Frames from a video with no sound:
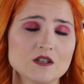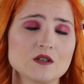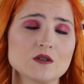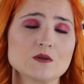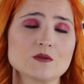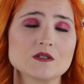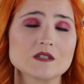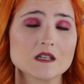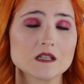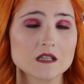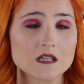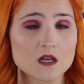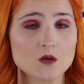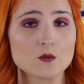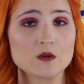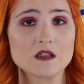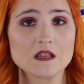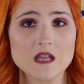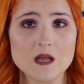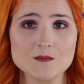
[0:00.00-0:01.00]
used
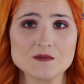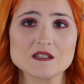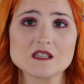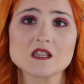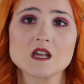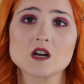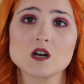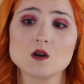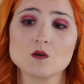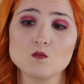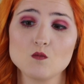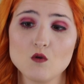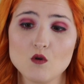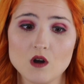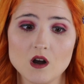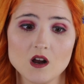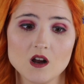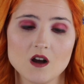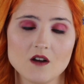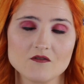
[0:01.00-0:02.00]
liquid lips that are
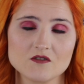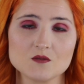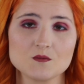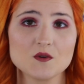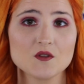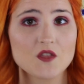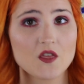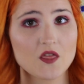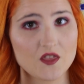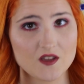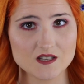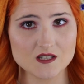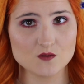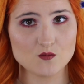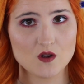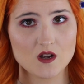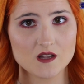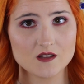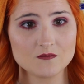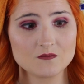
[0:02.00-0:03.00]
more uncomfortable than this
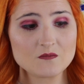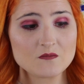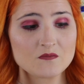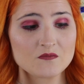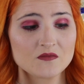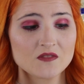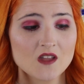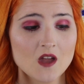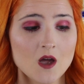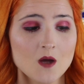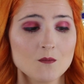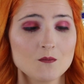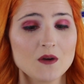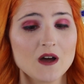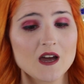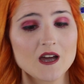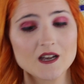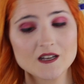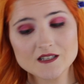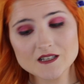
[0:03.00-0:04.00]
one.
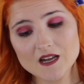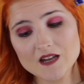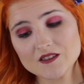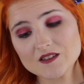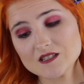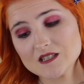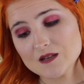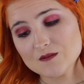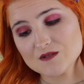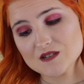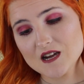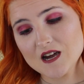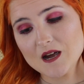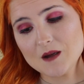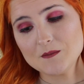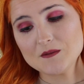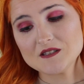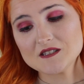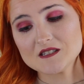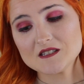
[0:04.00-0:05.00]
But at the same
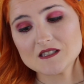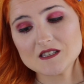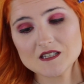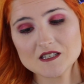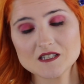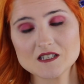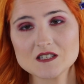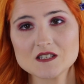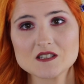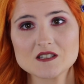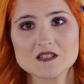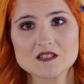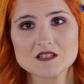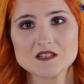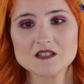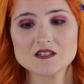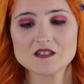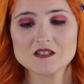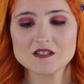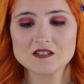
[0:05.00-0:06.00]
time, this is
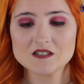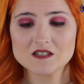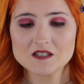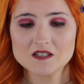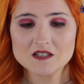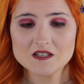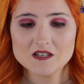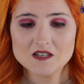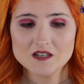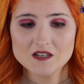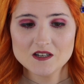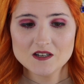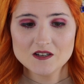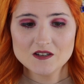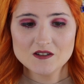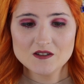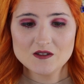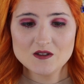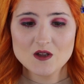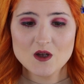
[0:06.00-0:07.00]

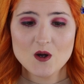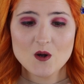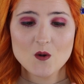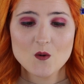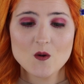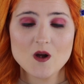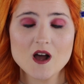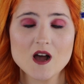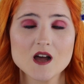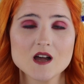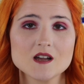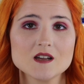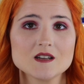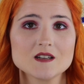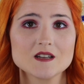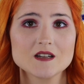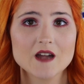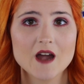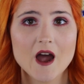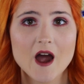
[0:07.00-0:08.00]
no
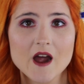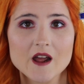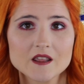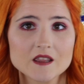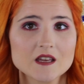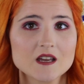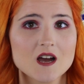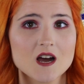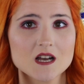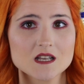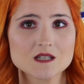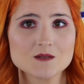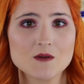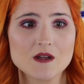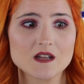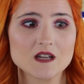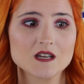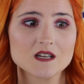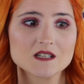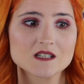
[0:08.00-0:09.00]
Kylie
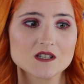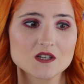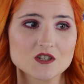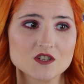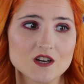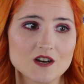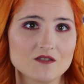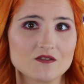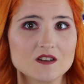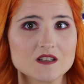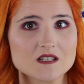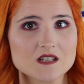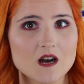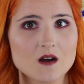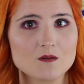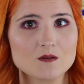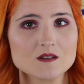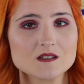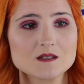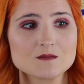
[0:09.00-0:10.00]
Cosmetics or Jeffree
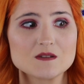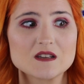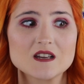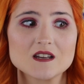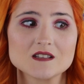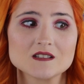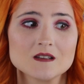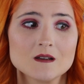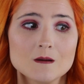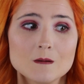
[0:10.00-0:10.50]
Star ones because